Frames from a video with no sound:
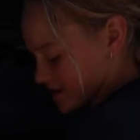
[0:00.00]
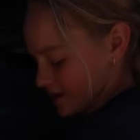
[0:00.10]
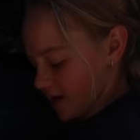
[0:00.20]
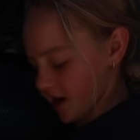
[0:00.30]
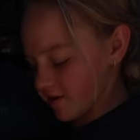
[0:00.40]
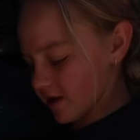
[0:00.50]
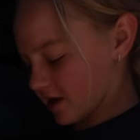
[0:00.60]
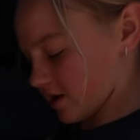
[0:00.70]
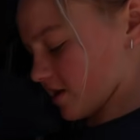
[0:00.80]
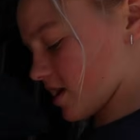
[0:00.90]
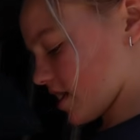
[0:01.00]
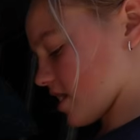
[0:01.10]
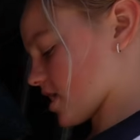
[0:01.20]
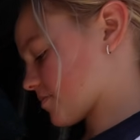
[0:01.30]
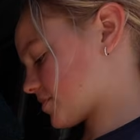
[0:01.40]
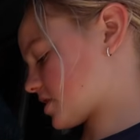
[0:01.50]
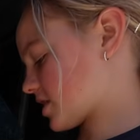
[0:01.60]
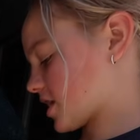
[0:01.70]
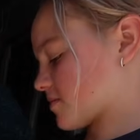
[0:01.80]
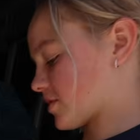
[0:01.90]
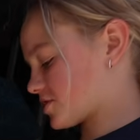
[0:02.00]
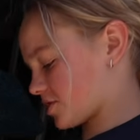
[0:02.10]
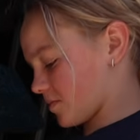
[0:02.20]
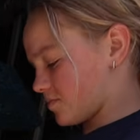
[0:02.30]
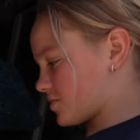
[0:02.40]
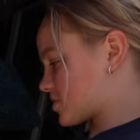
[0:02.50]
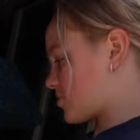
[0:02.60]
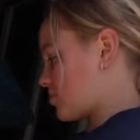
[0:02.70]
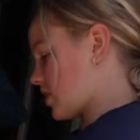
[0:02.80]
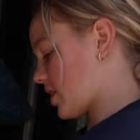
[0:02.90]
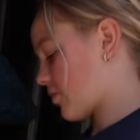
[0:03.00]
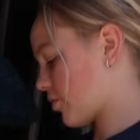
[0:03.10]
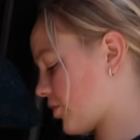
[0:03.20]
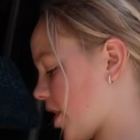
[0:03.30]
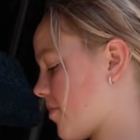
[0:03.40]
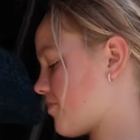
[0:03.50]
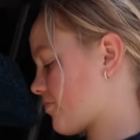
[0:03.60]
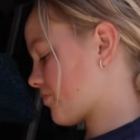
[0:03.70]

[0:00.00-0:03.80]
tack right here. I'm gonna get my stirrups completely rolled up.